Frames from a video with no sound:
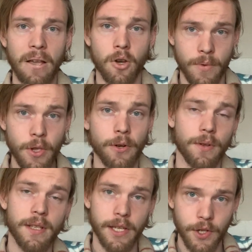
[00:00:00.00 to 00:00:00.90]
community or
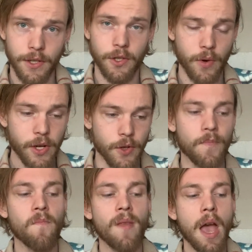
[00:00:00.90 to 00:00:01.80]
the teaching situation.
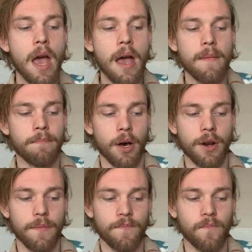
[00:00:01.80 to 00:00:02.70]

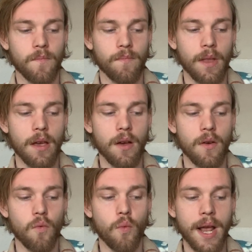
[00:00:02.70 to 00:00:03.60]
But
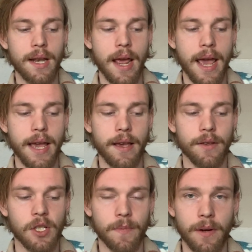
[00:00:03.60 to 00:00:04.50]
when a
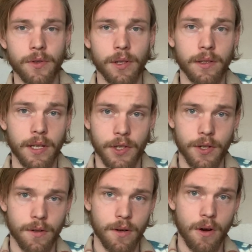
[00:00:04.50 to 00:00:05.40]
spiritual
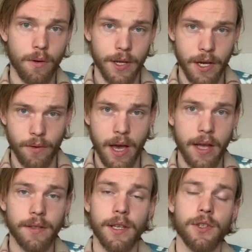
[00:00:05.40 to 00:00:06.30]
teacher or a
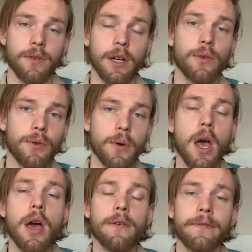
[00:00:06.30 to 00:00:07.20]
yoga teacher, a guru,
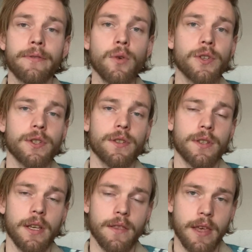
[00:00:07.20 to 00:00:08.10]
functions
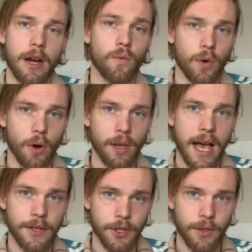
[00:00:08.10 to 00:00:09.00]
in their role
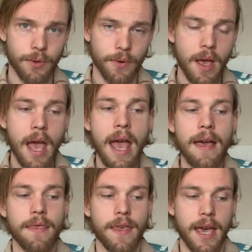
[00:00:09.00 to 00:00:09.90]
as a guru,
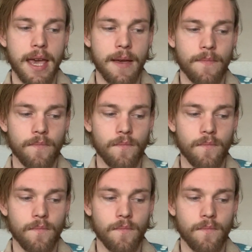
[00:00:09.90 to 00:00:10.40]
they